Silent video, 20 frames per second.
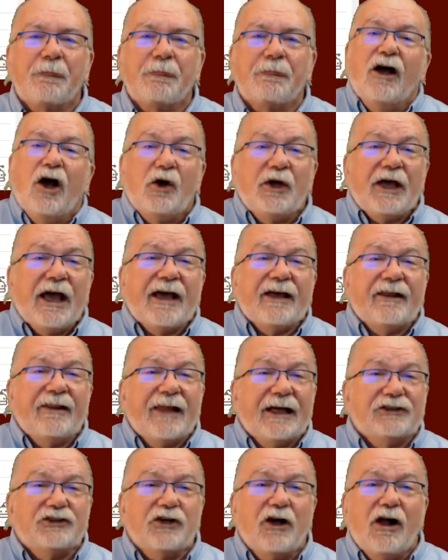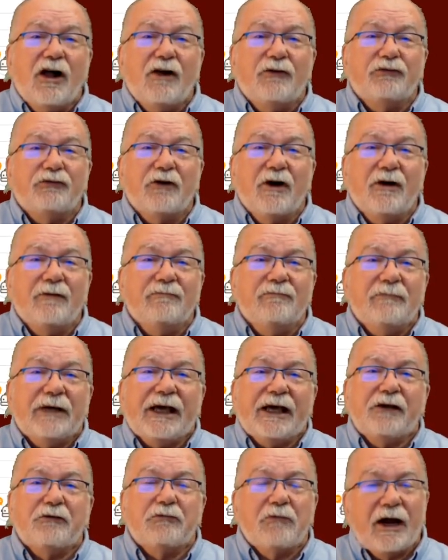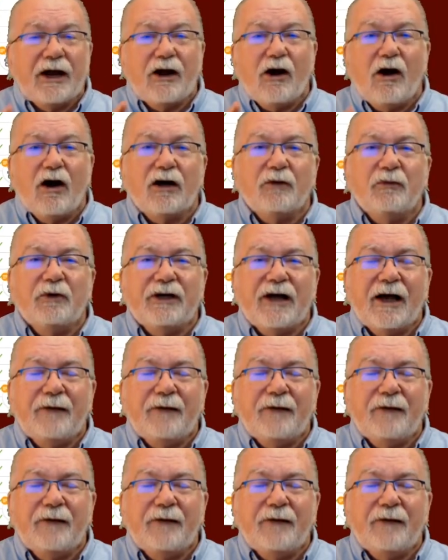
Okay, that's all from me, Ray Harwood.